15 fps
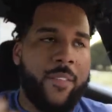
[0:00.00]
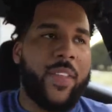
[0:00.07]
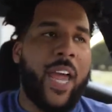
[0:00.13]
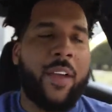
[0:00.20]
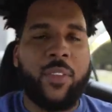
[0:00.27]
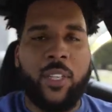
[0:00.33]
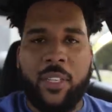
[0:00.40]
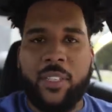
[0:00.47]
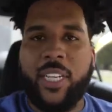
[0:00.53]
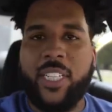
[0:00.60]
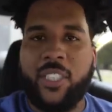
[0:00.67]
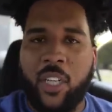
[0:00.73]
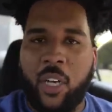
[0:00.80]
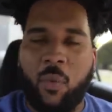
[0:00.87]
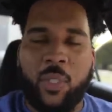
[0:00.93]
after the
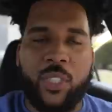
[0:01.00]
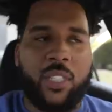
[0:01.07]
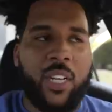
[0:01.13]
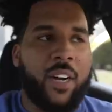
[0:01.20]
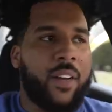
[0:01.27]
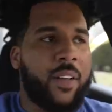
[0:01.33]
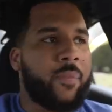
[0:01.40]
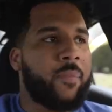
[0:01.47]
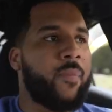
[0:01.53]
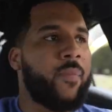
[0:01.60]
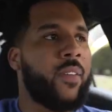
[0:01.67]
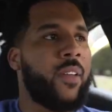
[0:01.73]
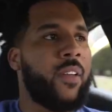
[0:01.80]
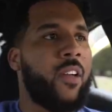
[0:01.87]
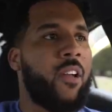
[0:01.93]
detail was done,
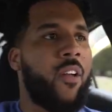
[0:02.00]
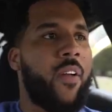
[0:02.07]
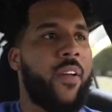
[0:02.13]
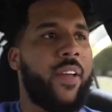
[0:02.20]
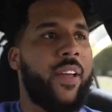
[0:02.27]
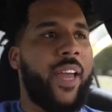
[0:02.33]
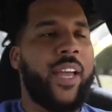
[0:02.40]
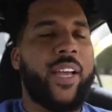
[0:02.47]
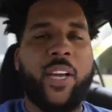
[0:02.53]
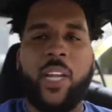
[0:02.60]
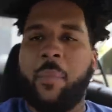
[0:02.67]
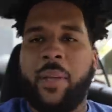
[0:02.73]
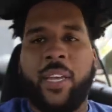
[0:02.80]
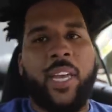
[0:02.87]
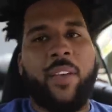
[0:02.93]
it could
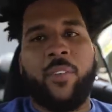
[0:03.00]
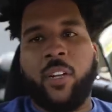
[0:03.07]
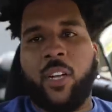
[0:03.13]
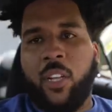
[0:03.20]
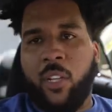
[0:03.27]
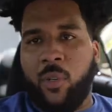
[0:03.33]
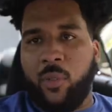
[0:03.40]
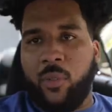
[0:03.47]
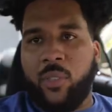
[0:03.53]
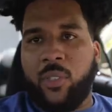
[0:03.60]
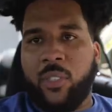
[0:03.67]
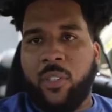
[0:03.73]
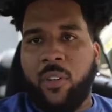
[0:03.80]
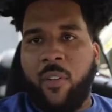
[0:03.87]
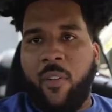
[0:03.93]
have been given
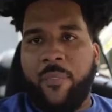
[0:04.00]
clues.